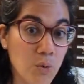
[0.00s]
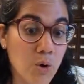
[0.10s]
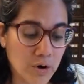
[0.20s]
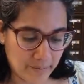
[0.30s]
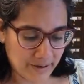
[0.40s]

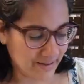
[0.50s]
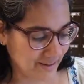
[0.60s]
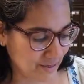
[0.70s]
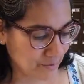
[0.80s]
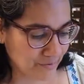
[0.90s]
warm.
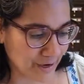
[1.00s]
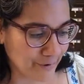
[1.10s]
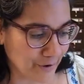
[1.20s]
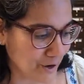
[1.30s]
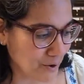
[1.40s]
They were
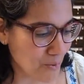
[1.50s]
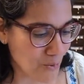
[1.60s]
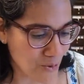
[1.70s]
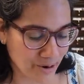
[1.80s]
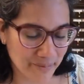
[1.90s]
very,
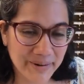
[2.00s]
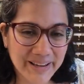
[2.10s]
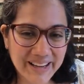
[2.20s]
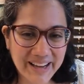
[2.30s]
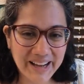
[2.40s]
very warm.
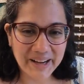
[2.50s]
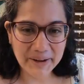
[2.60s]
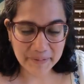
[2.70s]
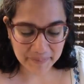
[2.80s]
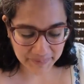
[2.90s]

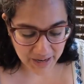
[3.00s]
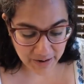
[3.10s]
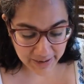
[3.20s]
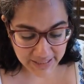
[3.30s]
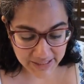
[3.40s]

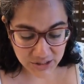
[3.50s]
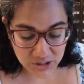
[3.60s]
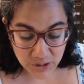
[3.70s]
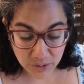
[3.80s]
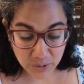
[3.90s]
All right,
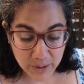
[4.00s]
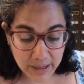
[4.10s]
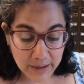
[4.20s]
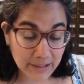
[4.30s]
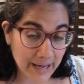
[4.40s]
so
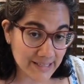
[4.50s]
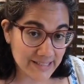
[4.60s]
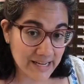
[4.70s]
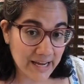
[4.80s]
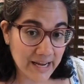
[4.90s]

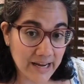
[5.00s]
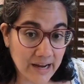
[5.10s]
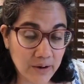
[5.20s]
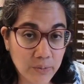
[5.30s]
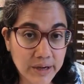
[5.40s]
last day
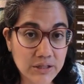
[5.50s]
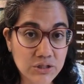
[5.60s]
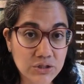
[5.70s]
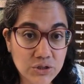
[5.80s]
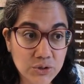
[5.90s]
I
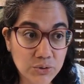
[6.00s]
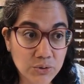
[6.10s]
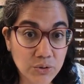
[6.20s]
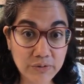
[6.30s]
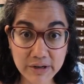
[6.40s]
went
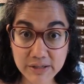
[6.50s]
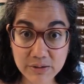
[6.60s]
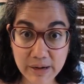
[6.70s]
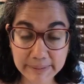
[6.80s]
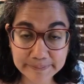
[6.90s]
to
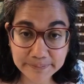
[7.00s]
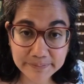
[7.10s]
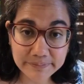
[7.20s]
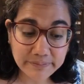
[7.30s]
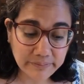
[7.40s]
Soie.
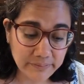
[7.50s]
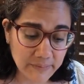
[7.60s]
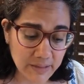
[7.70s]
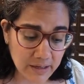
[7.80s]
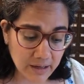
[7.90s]

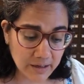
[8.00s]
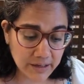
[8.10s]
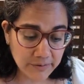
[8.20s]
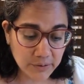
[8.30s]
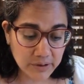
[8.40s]

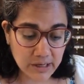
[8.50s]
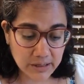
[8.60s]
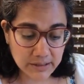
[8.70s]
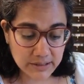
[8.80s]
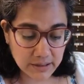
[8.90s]
If you are
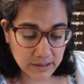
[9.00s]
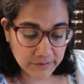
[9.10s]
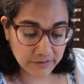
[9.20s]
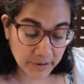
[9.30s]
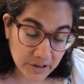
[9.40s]
not
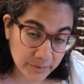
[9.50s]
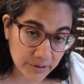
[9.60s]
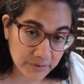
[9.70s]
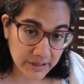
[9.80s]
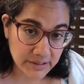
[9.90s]
familiar
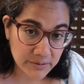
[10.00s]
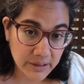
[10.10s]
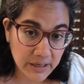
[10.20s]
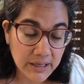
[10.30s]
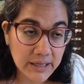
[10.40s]
with
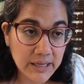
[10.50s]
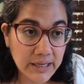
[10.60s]
Soie,